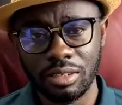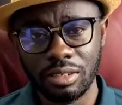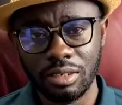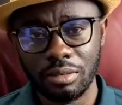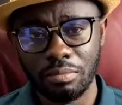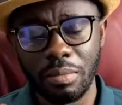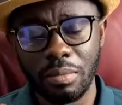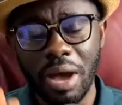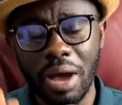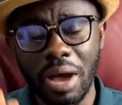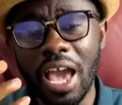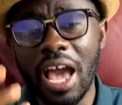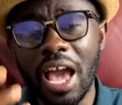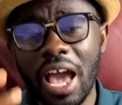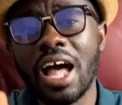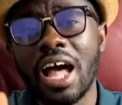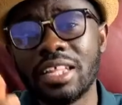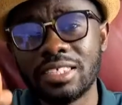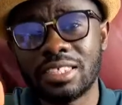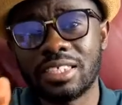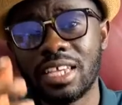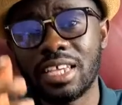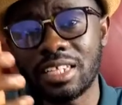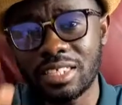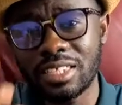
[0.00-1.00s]
my
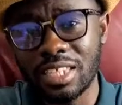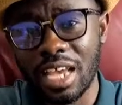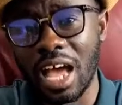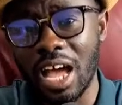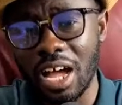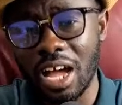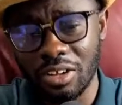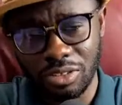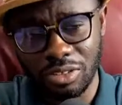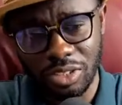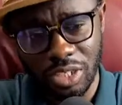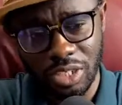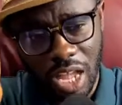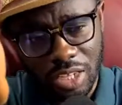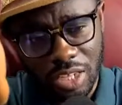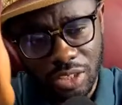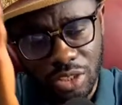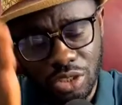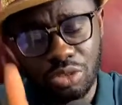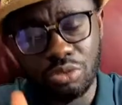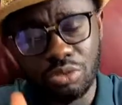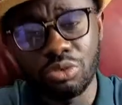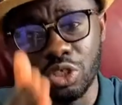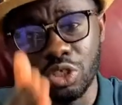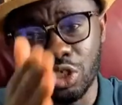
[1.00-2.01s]
answers out as
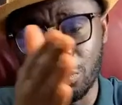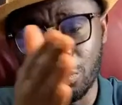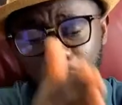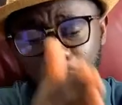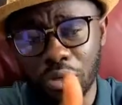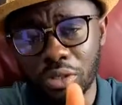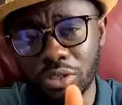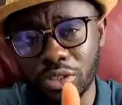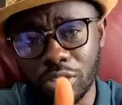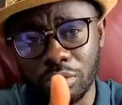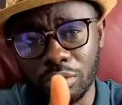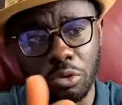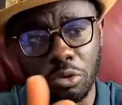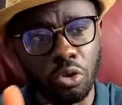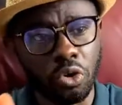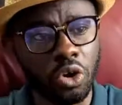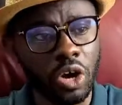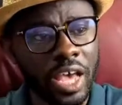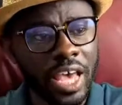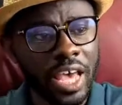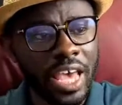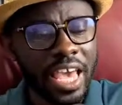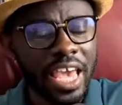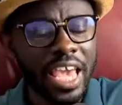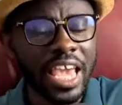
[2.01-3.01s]
soon as possible
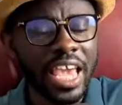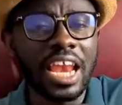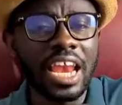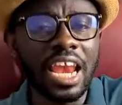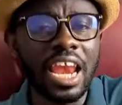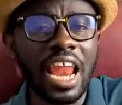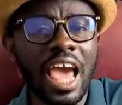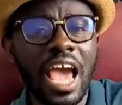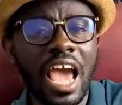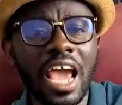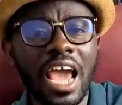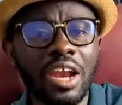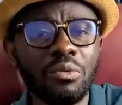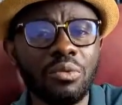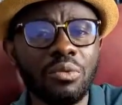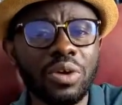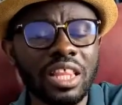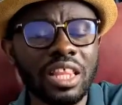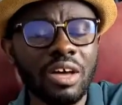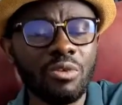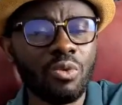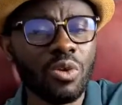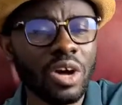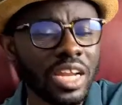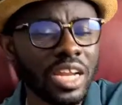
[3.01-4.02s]
in line with
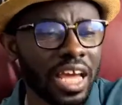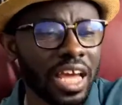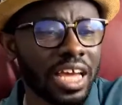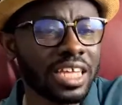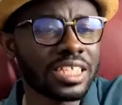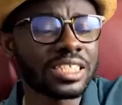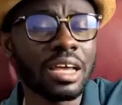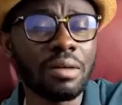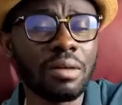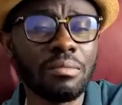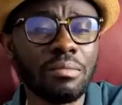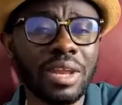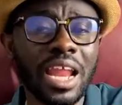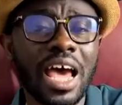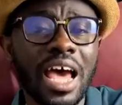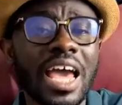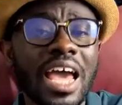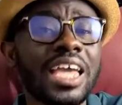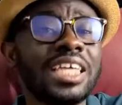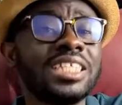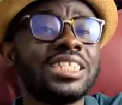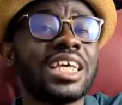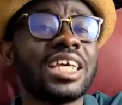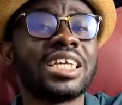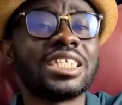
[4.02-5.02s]
the, what the examiner
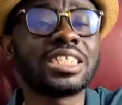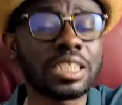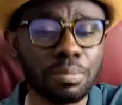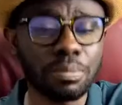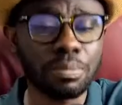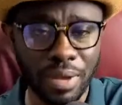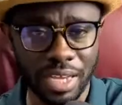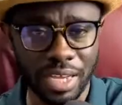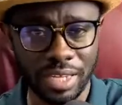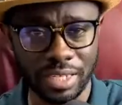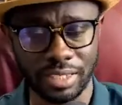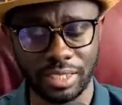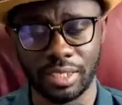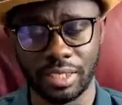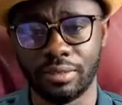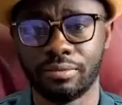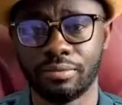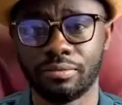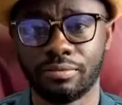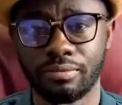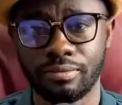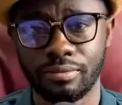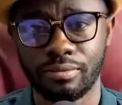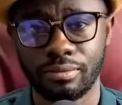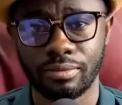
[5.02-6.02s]
is expecting?
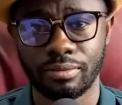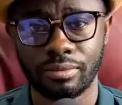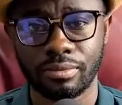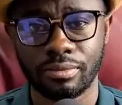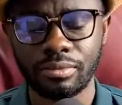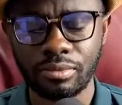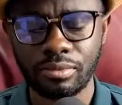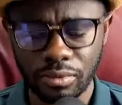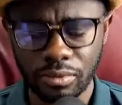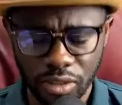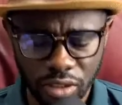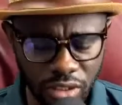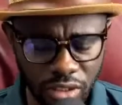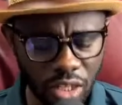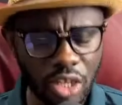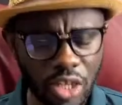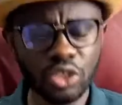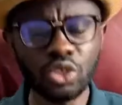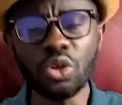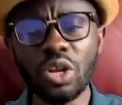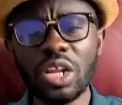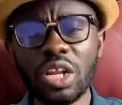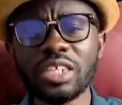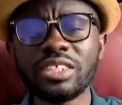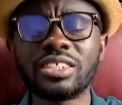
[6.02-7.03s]

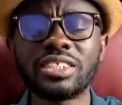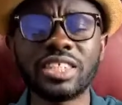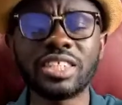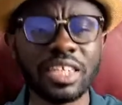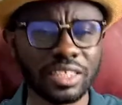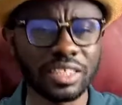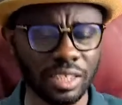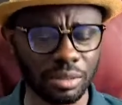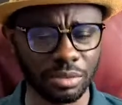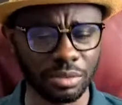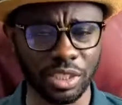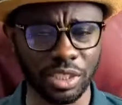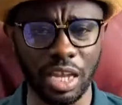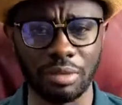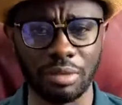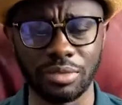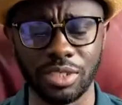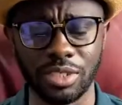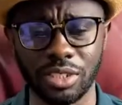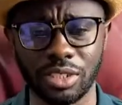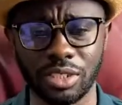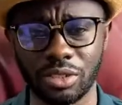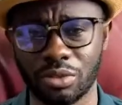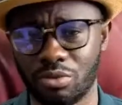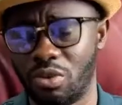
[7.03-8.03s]
So let's take some
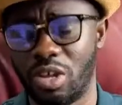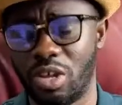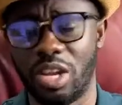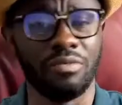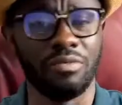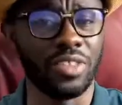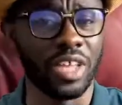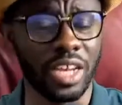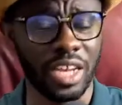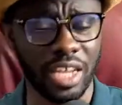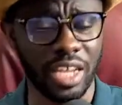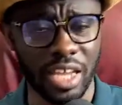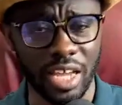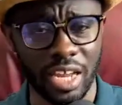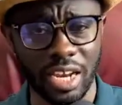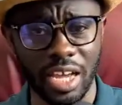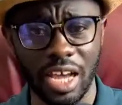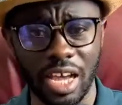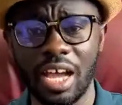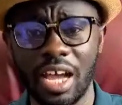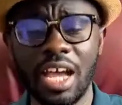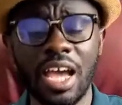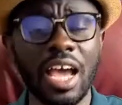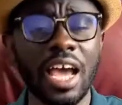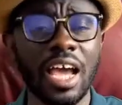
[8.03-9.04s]
subjects one after the other
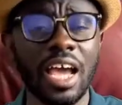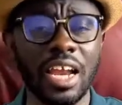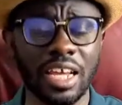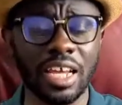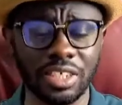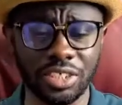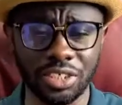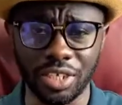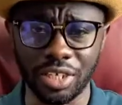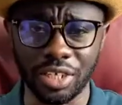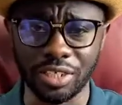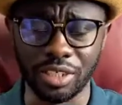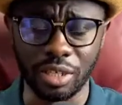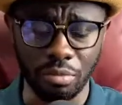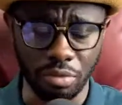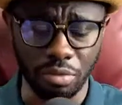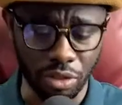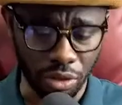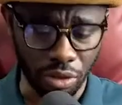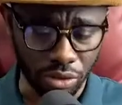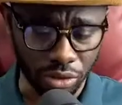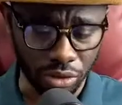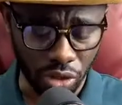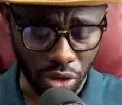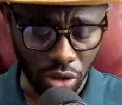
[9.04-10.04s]
and let's share some
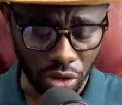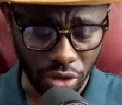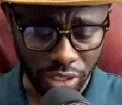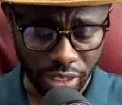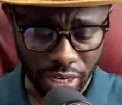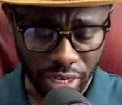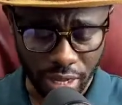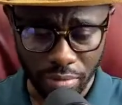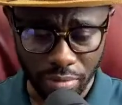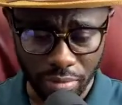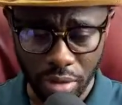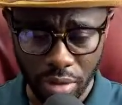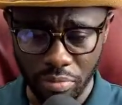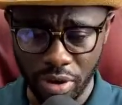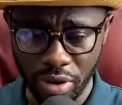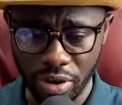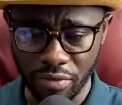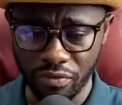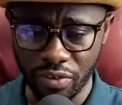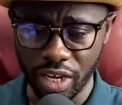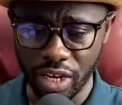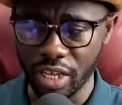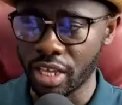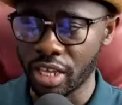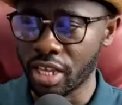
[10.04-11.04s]
thoughts on them
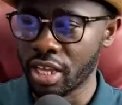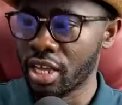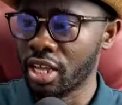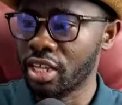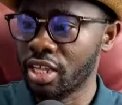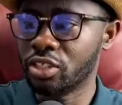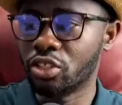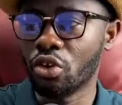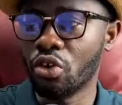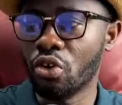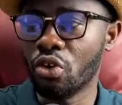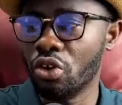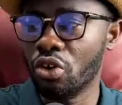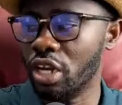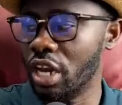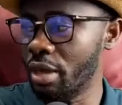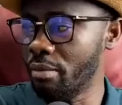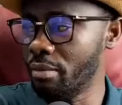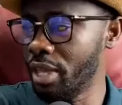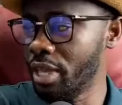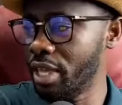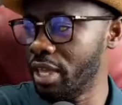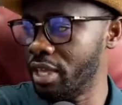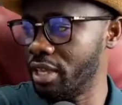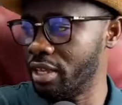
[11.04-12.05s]
briefly. So let
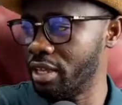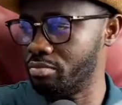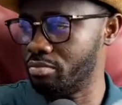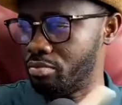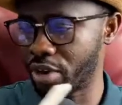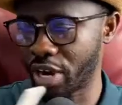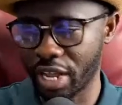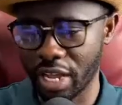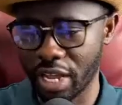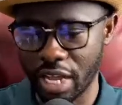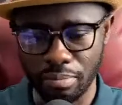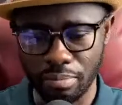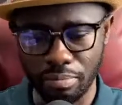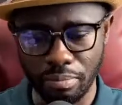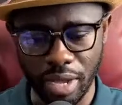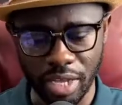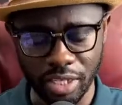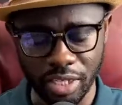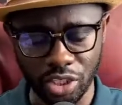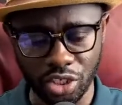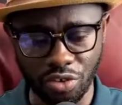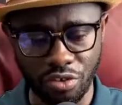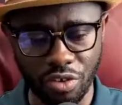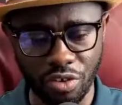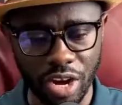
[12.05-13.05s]
me bring up my
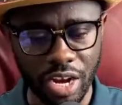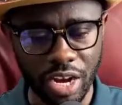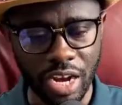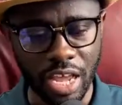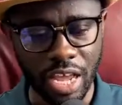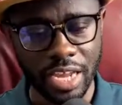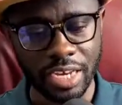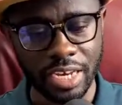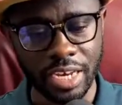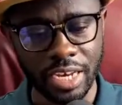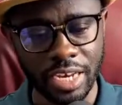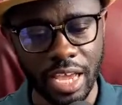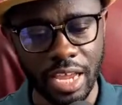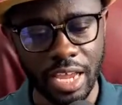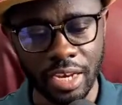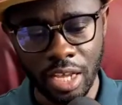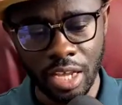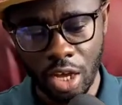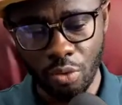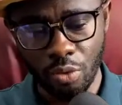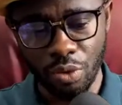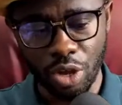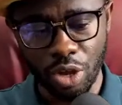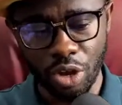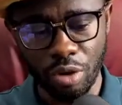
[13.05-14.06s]
screen and then
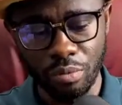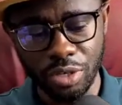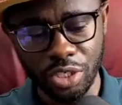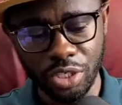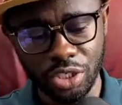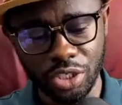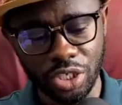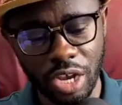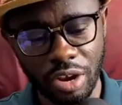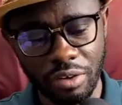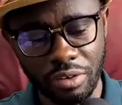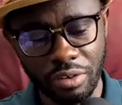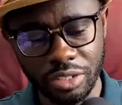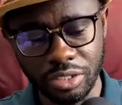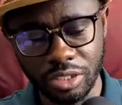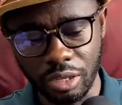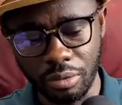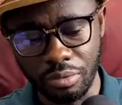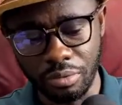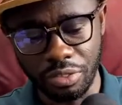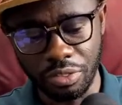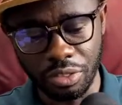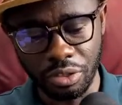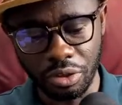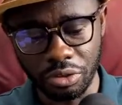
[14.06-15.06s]
we're going to be sharing some
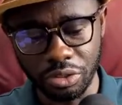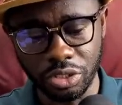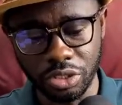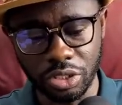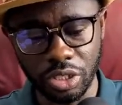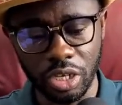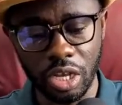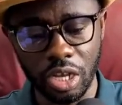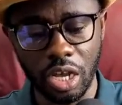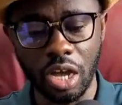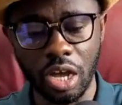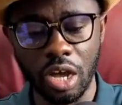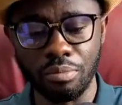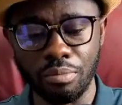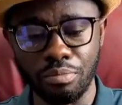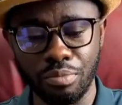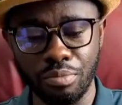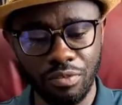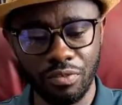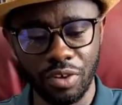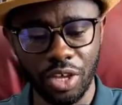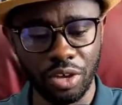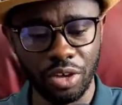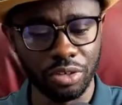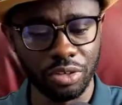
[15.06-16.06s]
thoughts uh,
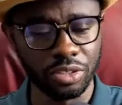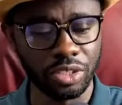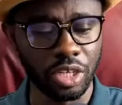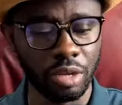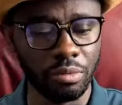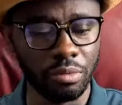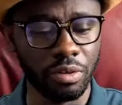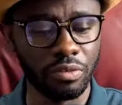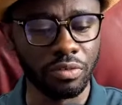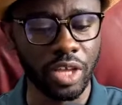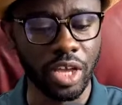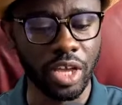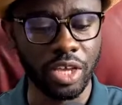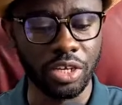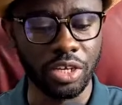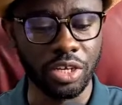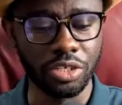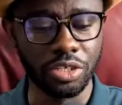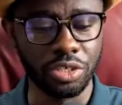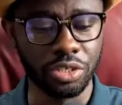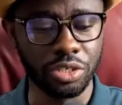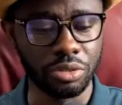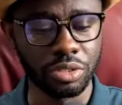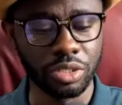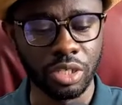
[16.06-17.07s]
briefly on some of the
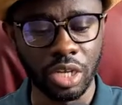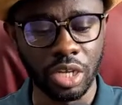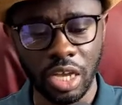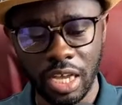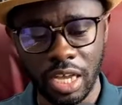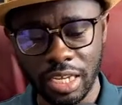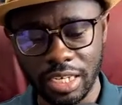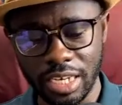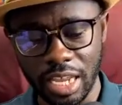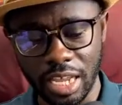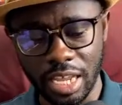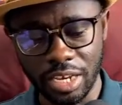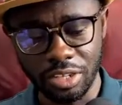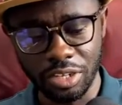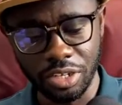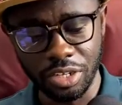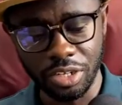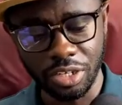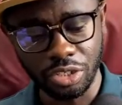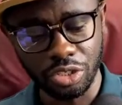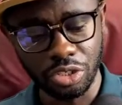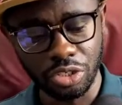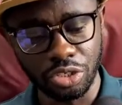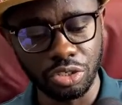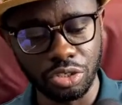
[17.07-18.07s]
issues that you need
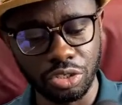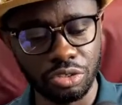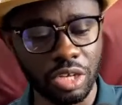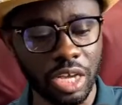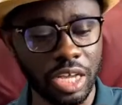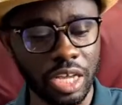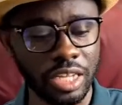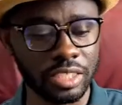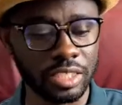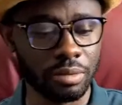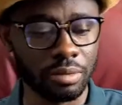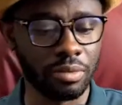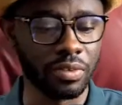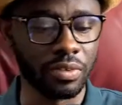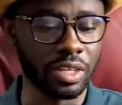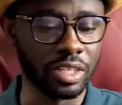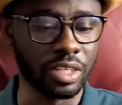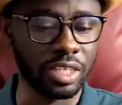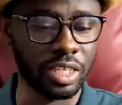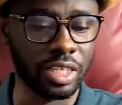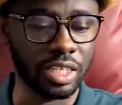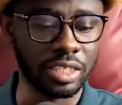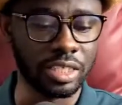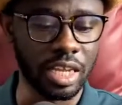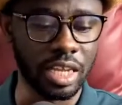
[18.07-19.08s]
to do and some of the
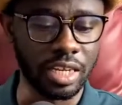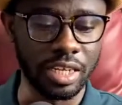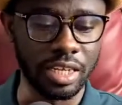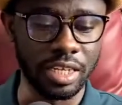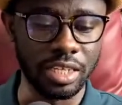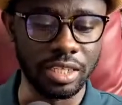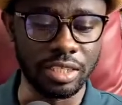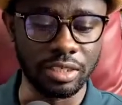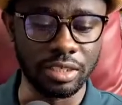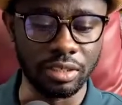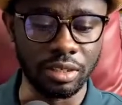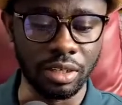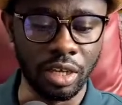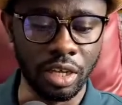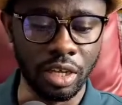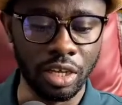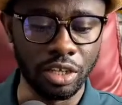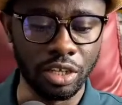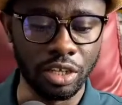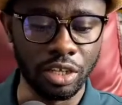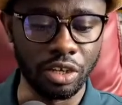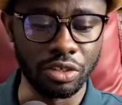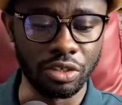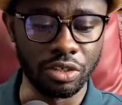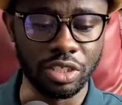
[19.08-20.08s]
things that you need to, you
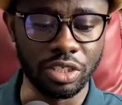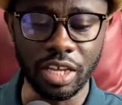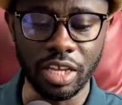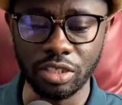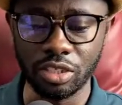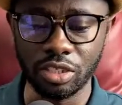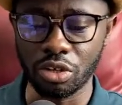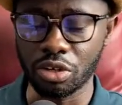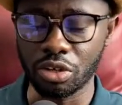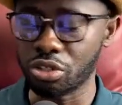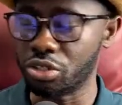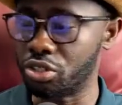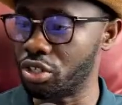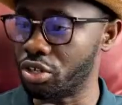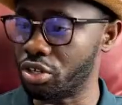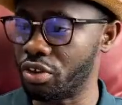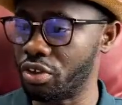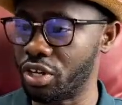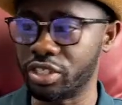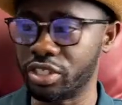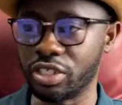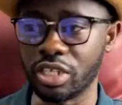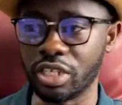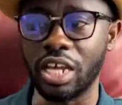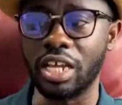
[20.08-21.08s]
know, take into
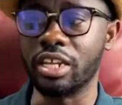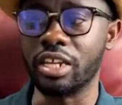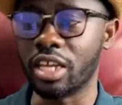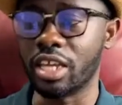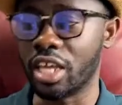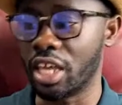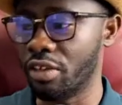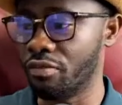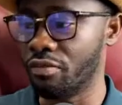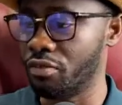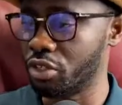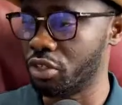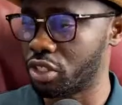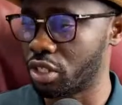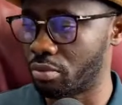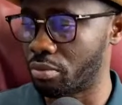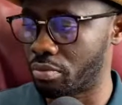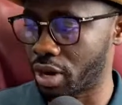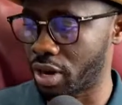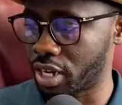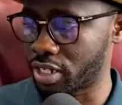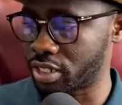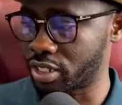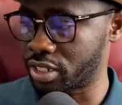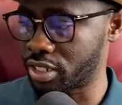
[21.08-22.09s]
consideration and give you some
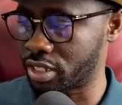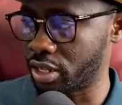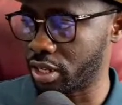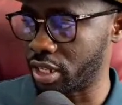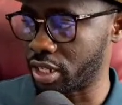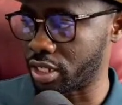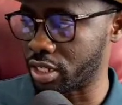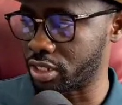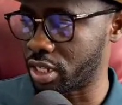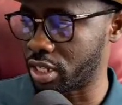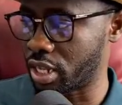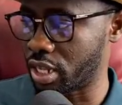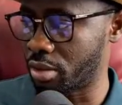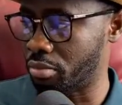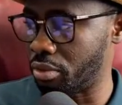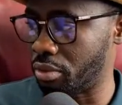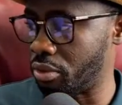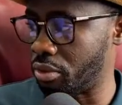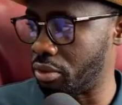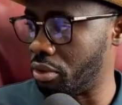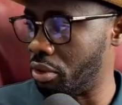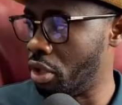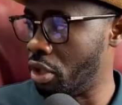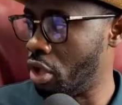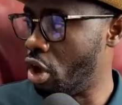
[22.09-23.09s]
practical
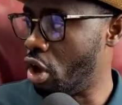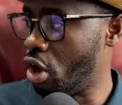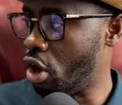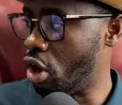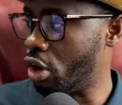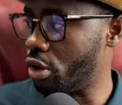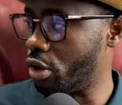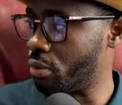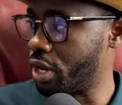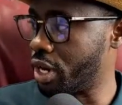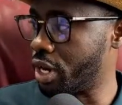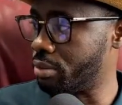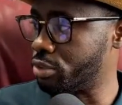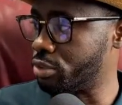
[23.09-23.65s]
example on what I'm